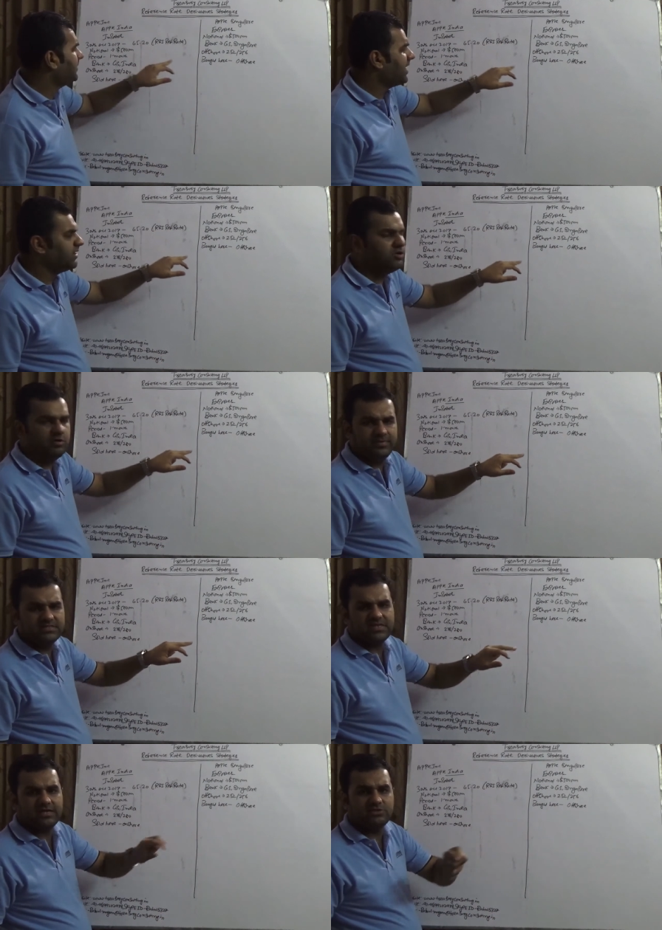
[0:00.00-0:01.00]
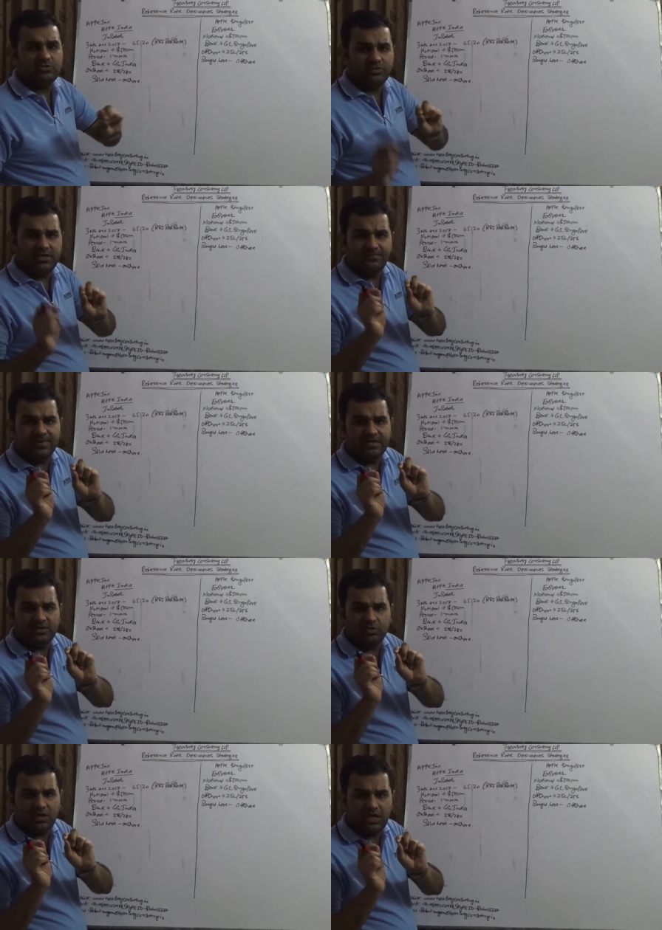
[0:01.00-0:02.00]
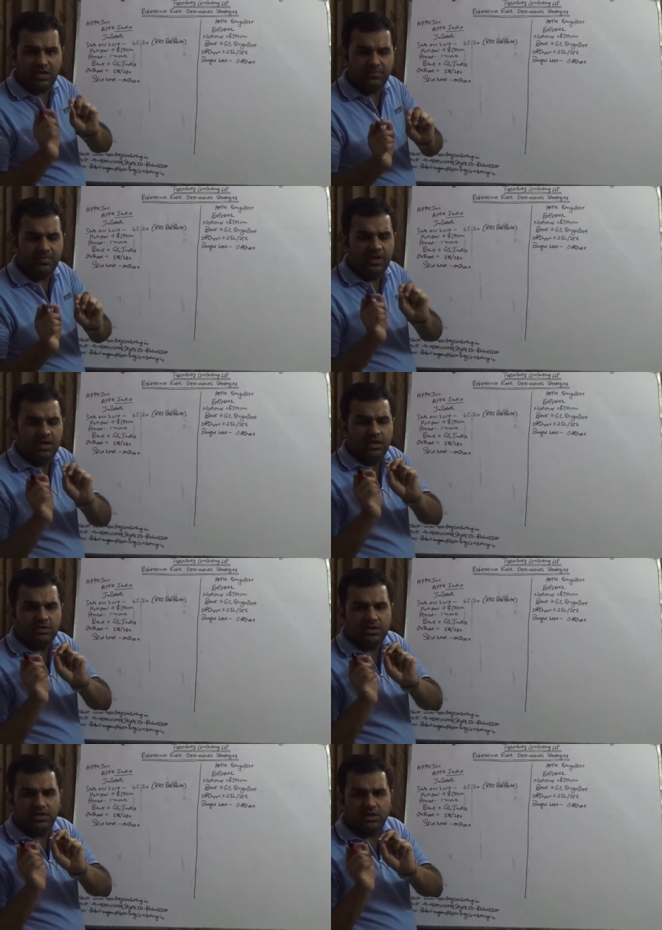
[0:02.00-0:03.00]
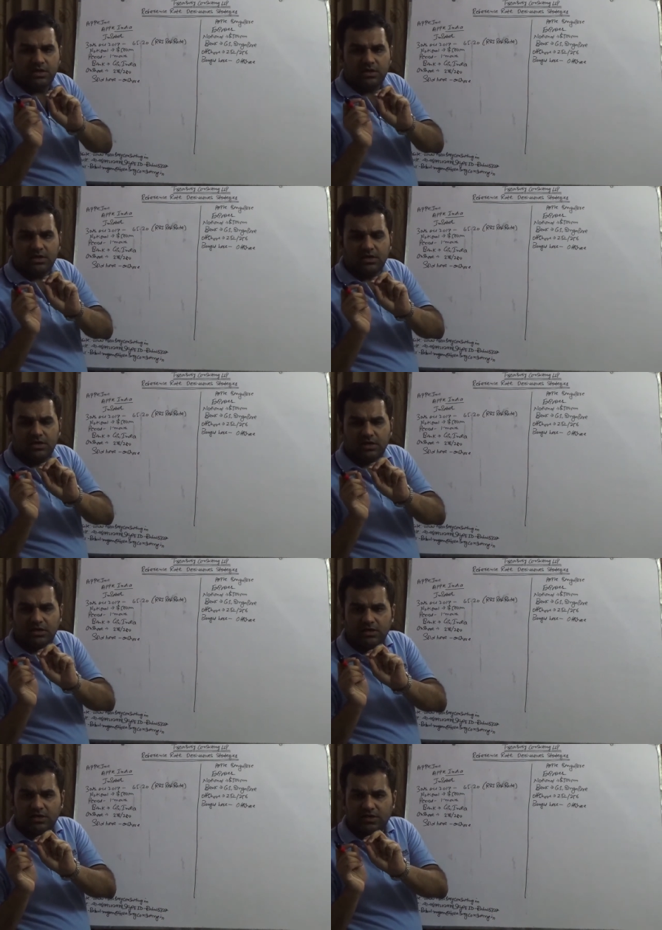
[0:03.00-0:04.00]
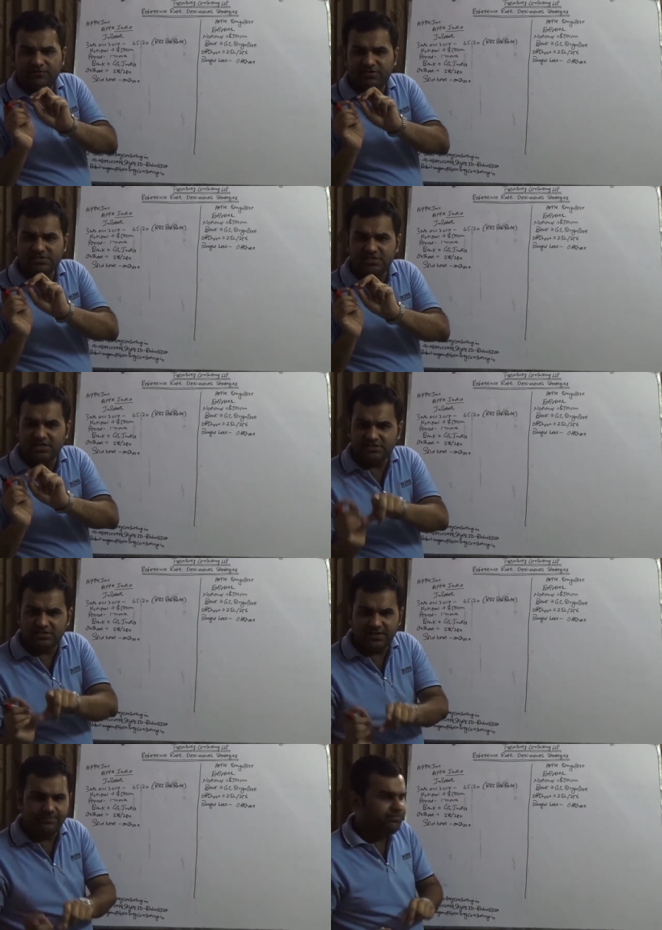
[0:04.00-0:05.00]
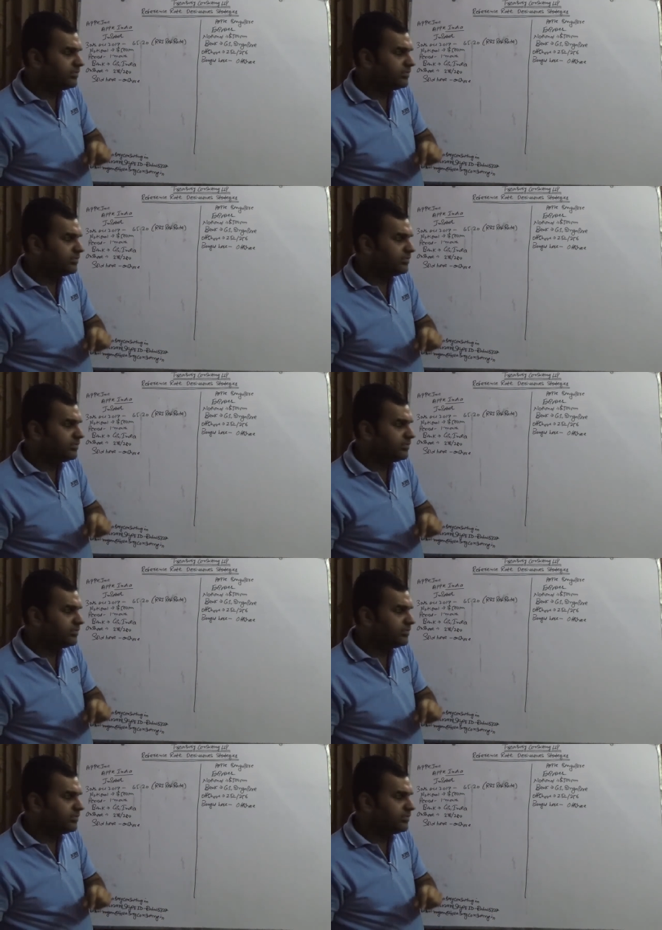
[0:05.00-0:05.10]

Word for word: bank Goldman Sachs to keep it to keep the reference rate same.